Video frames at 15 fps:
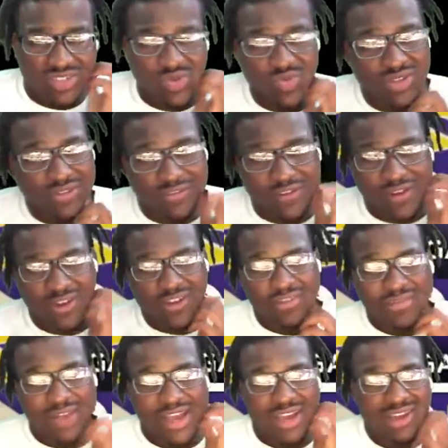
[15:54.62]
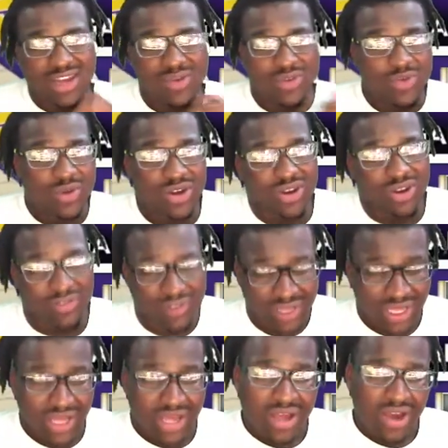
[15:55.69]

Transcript: tackles. We went the fuck off, man. I ain't gonna lie. We went off.